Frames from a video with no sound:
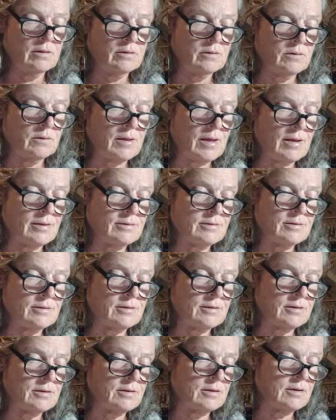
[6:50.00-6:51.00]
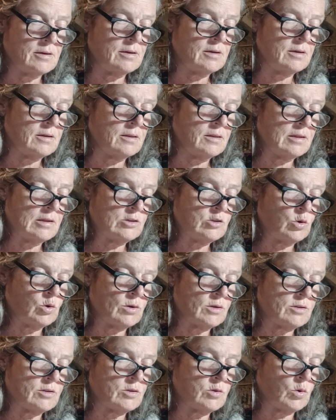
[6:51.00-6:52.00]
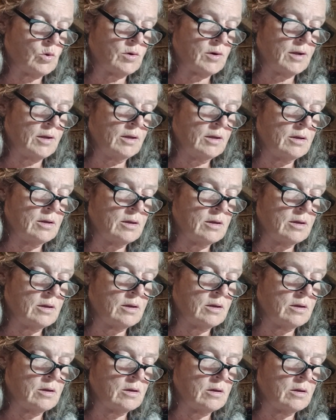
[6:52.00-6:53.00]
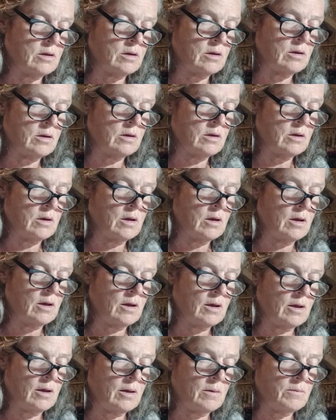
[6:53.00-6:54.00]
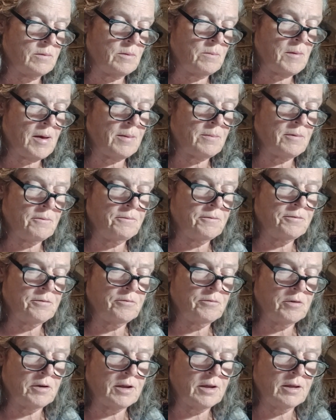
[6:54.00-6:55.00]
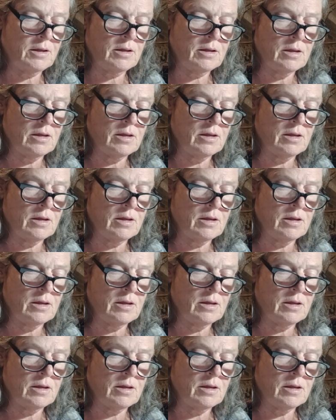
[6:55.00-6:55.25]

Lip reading: So that's the short story. I'm a mom of 3.